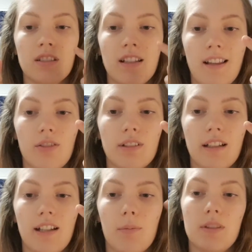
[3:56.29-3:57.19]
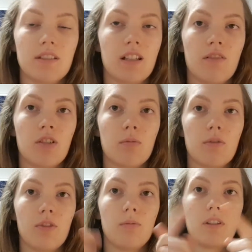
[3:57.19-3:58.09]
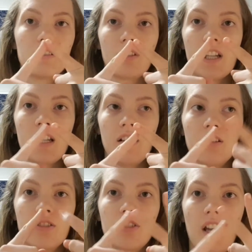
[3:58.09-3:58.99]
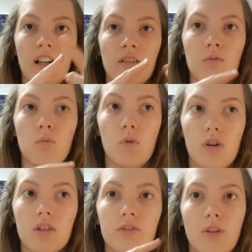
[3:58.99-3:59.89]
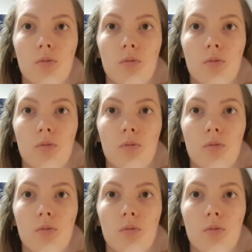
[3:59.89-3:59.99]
and that 3-hour gap isn't even going to be full because I've got to eat lunch and walk from